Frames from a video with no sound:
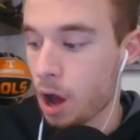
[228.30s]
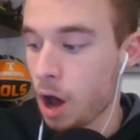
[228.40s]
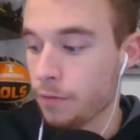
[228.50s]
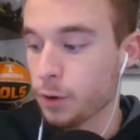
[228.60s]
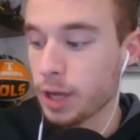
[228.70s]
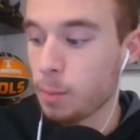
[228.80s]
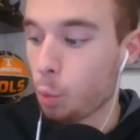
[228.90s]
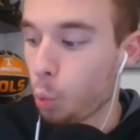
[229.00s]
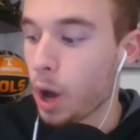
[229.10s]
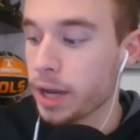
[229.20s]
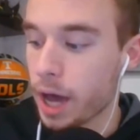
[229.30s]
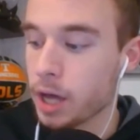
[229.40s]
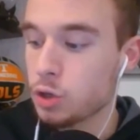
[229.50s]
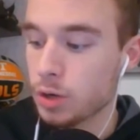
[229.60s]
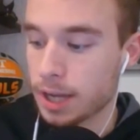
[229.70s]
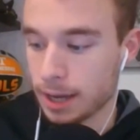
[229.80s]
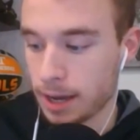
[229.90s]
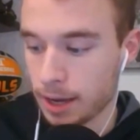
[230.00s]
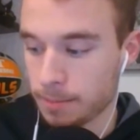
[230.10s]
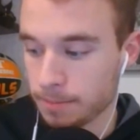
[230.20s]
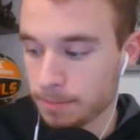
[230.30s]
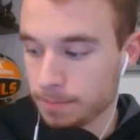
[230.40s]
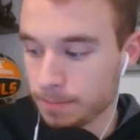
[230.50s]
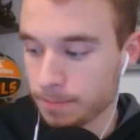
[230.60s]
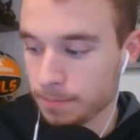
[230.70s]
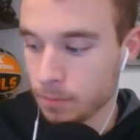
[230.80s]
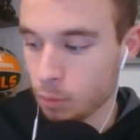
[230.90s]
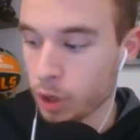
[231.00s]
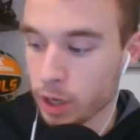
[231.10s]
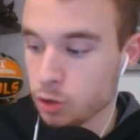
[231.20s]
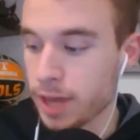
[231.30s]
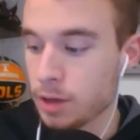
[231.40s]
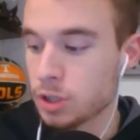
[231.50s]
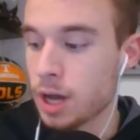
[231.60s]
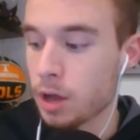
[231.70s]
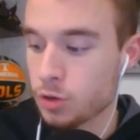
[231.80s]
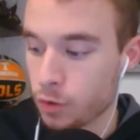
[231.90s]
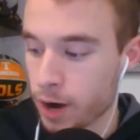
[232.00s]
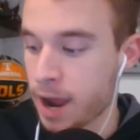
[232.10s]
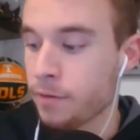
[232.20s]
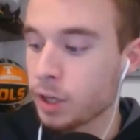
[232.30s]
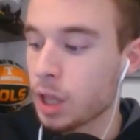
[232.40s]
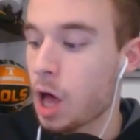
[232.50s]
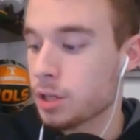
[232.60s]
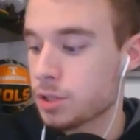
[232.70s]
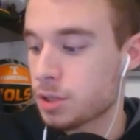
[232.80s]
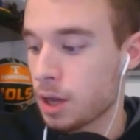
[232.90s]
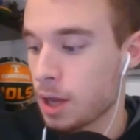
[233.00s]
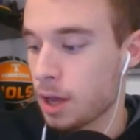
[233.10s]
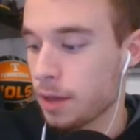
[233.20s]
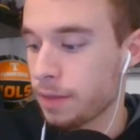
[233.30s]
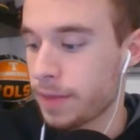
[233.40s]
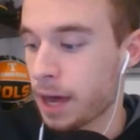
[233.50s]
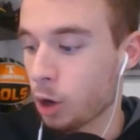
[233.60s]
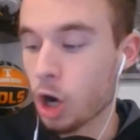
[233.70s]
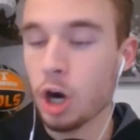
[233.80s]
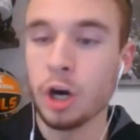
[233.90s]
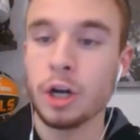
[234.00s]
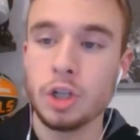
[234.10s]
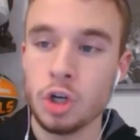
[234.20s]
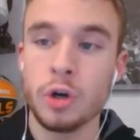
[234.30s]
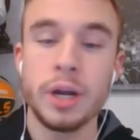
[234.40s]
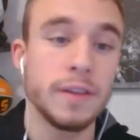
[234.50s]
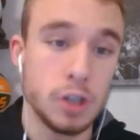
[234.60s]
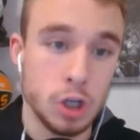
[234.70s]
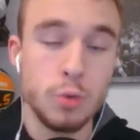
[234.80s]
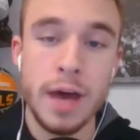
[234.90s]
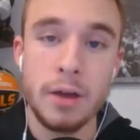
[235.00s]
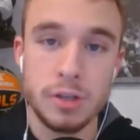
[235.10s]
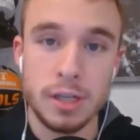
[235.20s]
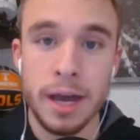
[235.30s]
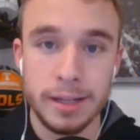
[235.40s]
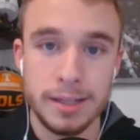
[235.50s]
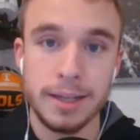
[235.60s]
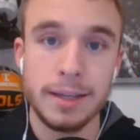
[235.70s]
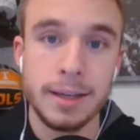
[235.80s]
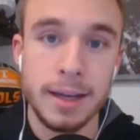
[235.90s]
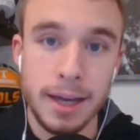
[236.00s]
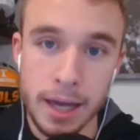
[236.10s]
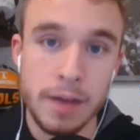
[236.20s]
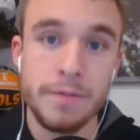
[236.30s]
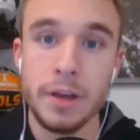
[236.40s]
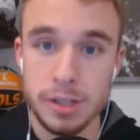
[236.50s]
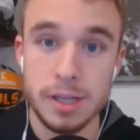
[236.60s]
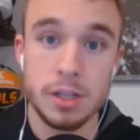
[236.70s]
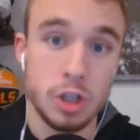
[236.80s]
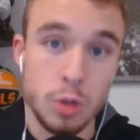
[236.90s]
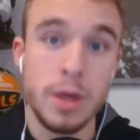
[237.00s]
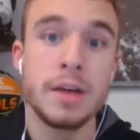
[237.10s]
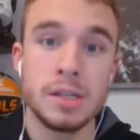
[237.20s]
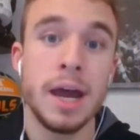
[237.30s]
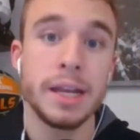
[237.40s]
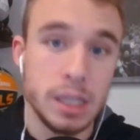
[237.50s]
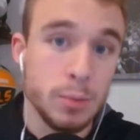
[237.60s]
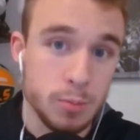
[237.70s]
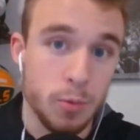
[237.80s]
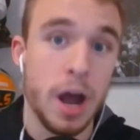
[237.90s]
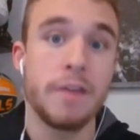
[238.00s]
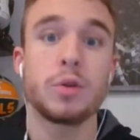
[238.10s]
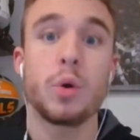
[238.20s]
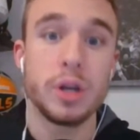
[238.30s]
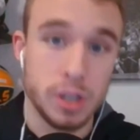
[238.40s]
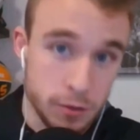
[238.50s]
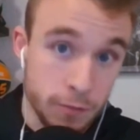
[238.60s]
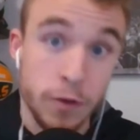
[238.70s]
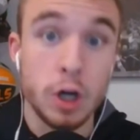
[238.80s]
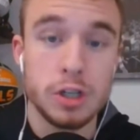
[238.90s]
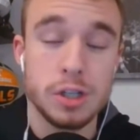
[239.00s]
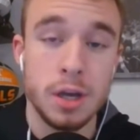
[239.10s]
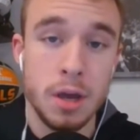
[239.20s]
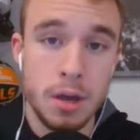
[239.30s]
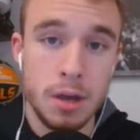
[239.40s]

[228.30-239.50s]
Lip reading: offered him $100,000 for every loss that occurred during the 2019 NFL season. 2019 was Brian Flores' first